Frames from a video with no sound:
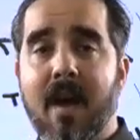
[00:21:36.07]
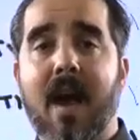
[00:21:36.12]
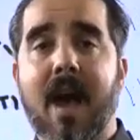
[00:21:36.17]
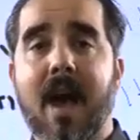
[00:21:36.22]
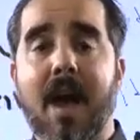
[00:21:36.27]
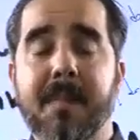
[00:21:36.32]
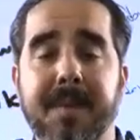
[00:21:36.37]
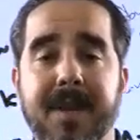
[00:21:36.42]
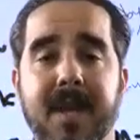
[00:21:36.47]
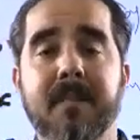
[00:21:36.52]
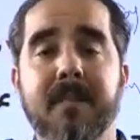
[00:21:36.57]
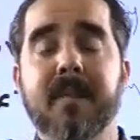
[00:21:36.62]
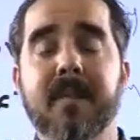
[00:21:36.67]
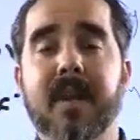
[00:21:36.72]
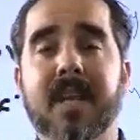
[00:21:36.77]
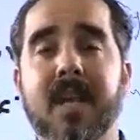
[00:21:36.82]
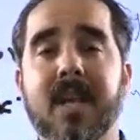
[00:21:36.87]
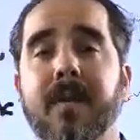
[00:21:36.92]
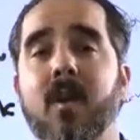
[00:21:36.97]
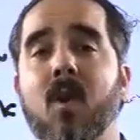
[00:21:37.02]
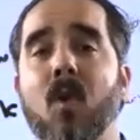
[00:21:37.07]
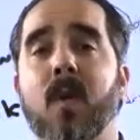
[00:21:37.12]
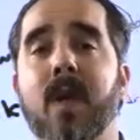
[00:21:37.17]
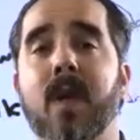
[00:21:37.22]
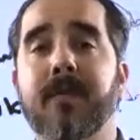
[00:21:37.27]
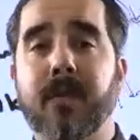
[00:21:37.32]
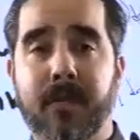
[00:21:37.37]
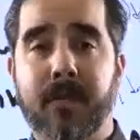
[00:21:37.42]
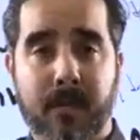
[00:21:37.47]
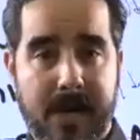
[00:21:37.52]
I'm giving it away
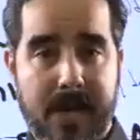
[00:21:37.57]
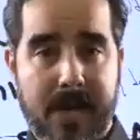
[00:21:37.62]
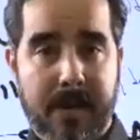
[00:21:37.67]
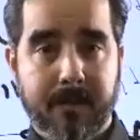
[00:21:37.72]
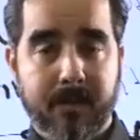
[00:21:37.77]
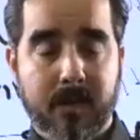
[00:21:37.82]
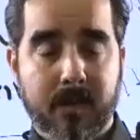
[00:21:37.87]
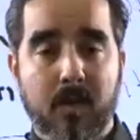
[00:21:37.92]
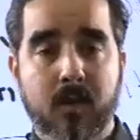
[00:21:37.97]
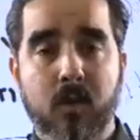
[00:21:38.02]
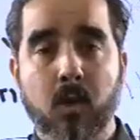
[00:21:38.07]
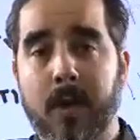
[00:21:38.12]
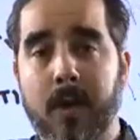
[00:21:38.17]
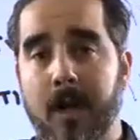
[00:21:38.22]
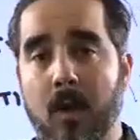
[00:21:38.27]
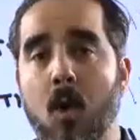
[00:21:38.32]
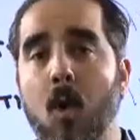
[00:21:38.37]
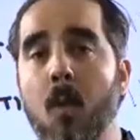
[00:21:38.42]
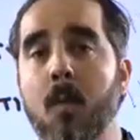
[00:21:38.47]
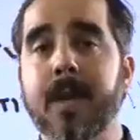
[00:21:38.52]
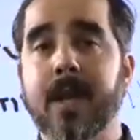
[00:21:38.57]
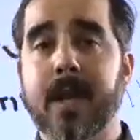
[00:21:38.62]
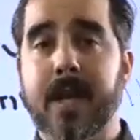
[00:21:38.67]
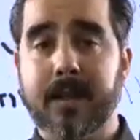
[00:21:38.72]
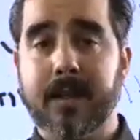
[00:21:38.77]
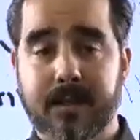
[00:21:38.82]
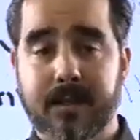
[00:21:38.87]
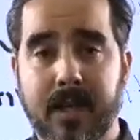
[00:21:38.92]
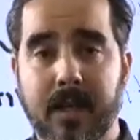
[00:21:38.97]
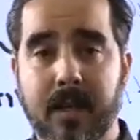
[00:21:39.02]
for free during
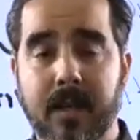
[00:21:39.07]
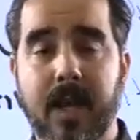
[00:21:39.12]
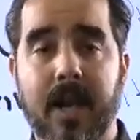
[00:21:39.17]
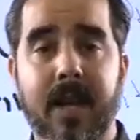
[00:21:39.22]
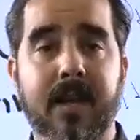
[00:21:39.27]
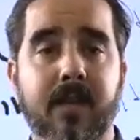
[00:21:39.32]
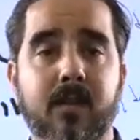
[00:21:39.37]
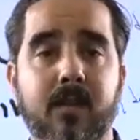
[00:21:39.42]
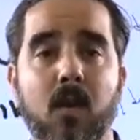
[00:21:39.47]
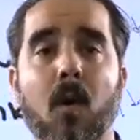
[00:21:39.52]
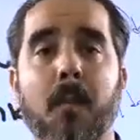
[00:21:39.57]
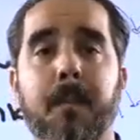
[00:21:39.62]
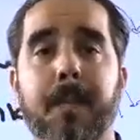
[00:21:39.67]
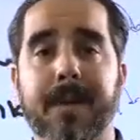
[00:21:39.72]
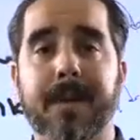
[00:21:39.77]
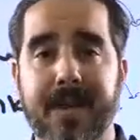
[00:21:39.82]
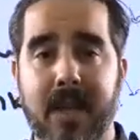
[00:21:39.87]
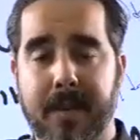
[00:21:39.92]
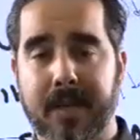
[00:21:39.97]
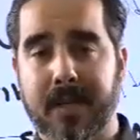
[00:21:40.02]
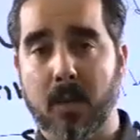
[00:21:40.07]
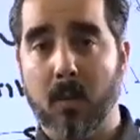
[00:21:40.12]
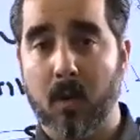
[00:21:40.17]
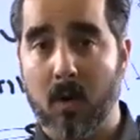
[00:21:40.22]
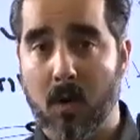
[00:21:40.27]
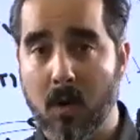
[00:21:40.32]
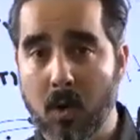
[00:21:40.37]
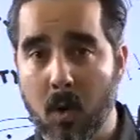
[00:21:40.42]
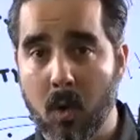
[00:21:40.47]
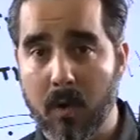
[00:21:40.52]
COVID-19 and this whole pandemic that we're
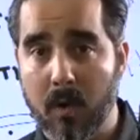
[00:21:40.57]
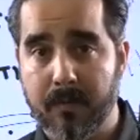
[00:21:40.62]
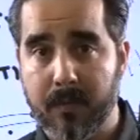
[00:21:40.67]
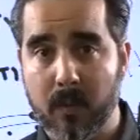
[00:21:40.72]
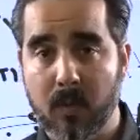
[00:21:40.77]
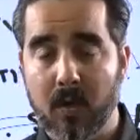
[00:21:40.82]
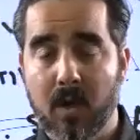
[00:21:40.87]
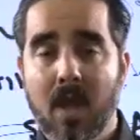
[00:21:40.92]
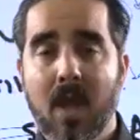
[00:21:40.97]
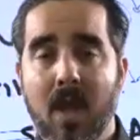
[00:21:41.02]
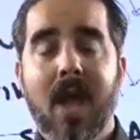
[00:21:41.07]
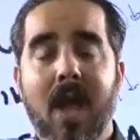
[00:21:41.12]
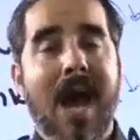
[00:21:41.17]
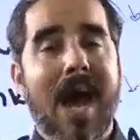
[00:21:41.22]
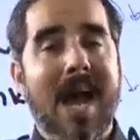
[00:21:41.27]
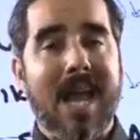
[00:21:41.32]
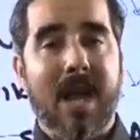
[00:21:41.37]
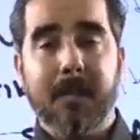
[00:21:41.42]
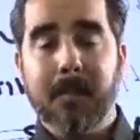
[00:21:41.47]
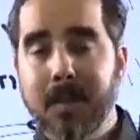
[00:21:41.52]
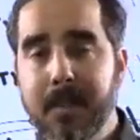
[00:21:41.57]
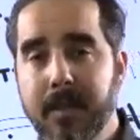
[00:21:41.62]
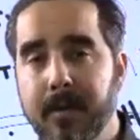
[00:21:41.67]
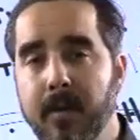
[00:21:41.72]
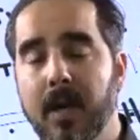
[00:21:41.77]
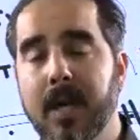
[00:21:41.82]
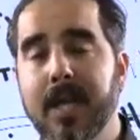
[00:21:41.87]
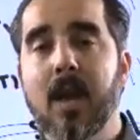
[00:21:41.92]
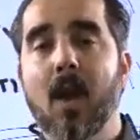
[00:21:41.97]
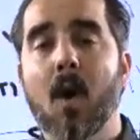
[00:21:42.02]
all going through. I am
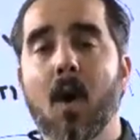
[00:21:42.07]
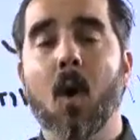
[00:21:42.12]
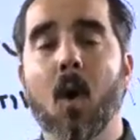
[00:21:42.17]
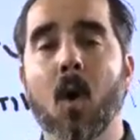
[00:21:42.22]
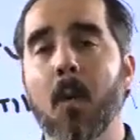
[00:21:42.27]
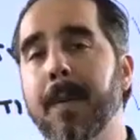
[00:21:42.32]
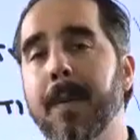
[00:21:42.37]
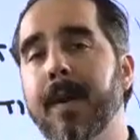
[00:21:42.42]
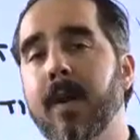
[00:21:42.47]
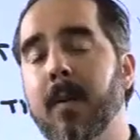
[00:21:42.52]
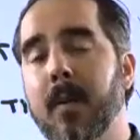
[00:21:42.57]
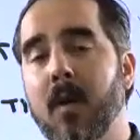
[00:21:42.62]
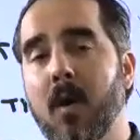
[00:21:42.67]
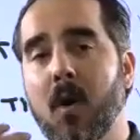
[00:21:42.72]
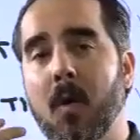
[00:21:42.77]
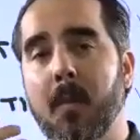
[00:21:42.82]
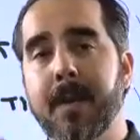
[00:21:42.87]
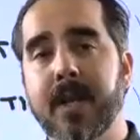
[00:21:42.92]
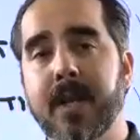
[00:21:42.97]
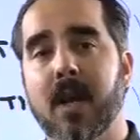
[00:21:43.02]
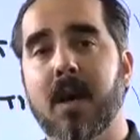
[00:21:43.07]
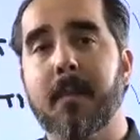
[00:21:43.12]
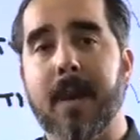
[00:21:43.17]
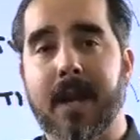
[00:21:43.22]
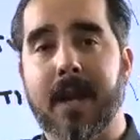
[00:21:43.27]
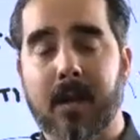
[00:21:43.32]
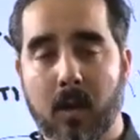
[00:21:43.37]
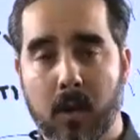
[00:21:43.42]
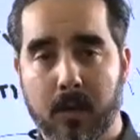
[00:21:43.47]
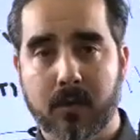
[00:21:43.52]
literally opening up my
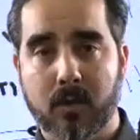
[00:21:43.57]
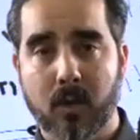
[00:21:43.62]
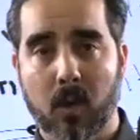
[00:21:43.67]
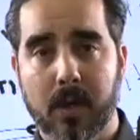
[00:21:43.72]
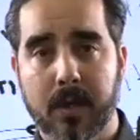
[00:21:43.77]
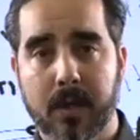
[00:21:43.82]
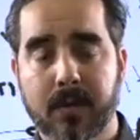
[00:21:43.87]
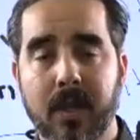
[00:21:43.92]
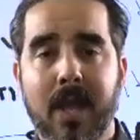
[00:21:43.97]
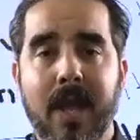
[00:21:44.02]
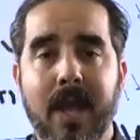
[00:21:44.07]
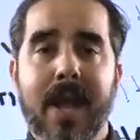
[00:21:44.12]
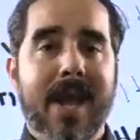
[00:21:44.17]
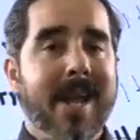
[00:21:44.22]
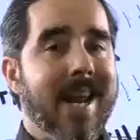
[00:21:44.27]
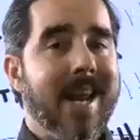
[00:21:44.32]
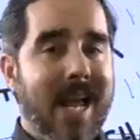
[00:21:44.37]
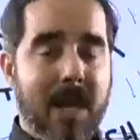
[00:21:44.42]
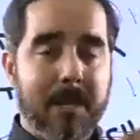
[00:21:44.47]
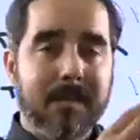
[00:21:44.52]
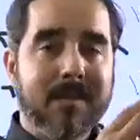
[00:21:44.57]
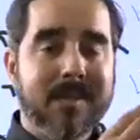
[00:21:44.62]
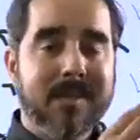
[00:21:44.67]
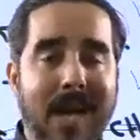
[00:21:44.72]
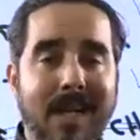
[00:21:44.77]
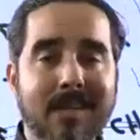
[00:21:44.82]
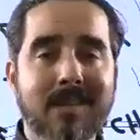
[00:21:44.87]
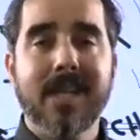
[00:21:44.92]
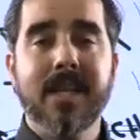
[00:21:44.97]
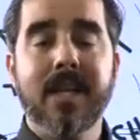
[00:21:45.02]
closed doors, and I am
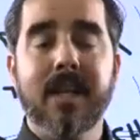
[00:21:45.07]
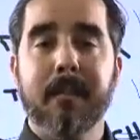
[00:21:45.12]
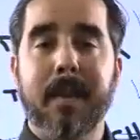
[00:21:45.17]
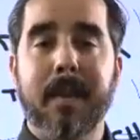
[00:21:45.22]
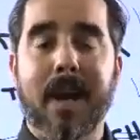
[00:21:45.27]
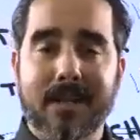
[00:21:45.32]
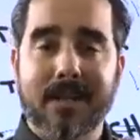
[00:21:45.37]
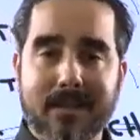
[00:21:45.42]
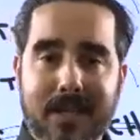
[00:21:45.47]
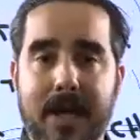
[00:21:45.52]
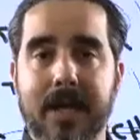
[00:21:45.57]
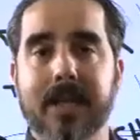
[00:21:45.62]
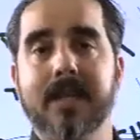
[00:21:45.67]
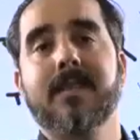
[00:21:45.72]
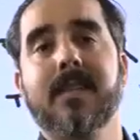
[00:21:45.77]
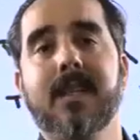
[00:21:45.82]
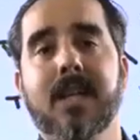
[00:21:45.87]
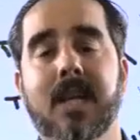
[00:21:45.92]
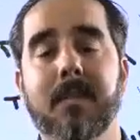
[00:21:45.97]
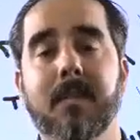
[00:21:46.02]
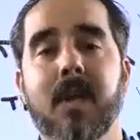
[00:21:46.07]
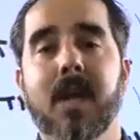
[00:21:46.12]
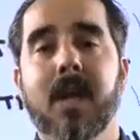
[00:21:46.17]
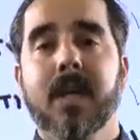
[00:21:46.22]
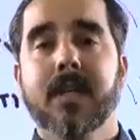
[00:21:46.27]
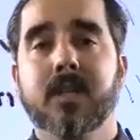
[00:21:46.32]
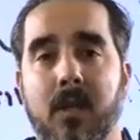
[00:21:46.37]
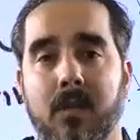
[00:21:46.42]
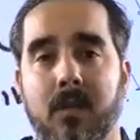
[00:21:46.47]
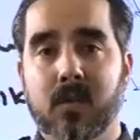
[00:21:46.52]
tightening my entire team
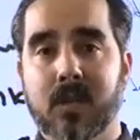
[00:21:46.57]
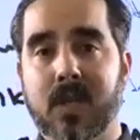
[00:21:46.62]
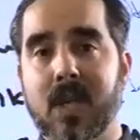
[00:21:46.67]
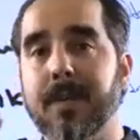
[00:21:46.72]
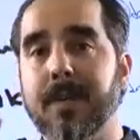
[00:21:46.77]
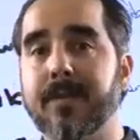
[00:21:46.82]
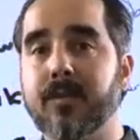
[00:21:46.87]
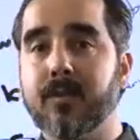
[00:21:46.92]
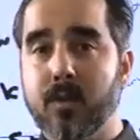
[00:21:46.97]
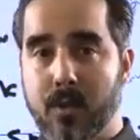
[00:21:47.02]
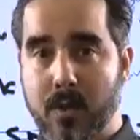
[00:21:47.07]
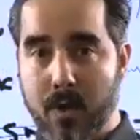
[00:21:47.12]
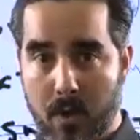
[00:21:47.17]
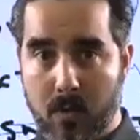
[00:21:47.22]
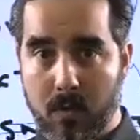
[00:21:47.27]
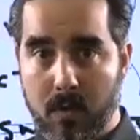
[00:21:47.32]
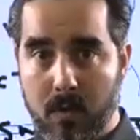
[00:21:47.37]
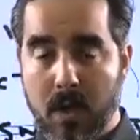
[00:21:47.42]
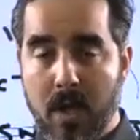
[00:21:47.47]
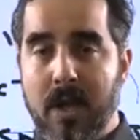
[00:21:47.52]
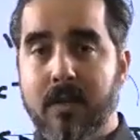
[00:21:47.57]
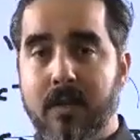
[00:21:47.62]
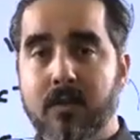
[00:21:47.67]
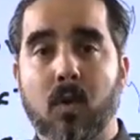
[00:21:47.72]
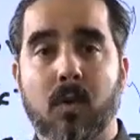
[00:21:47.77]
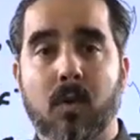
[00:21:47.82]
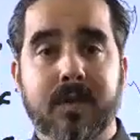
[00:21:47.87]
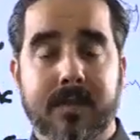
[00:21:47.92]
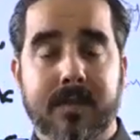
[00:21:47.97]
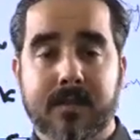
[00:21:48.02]
just to give it to you.
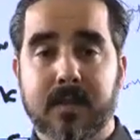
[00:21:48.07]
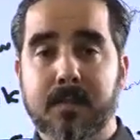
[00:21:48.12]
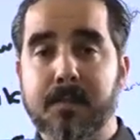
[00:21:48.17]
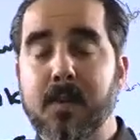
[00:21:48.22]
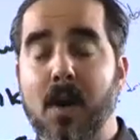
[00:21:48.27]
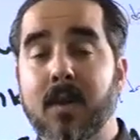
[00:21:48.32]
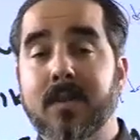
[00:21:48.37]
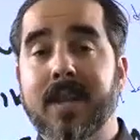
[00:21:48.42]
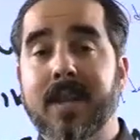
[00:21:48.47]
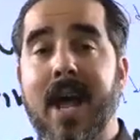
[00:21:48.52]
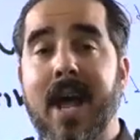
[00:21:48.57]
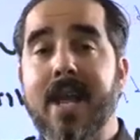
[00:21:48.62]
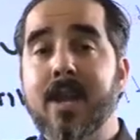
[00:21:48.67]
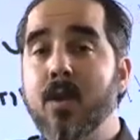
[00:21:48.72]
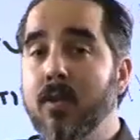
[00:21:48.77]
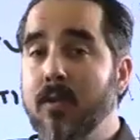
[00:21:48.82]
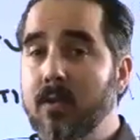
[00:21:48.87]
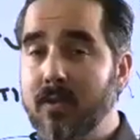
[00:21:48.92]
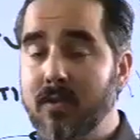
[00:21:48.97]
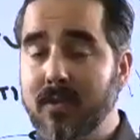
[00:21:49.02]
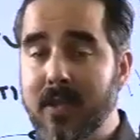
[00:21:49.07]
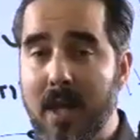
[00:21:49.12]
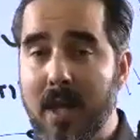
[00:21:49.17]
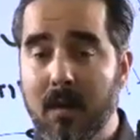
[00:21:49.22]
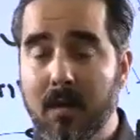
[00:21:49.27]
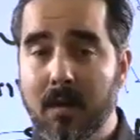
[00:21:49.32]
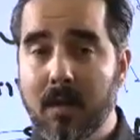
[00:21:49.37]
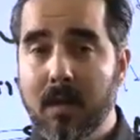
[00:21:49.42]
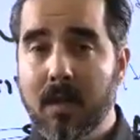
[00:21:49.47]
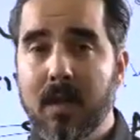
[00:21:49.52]
So this is a product that I used to sell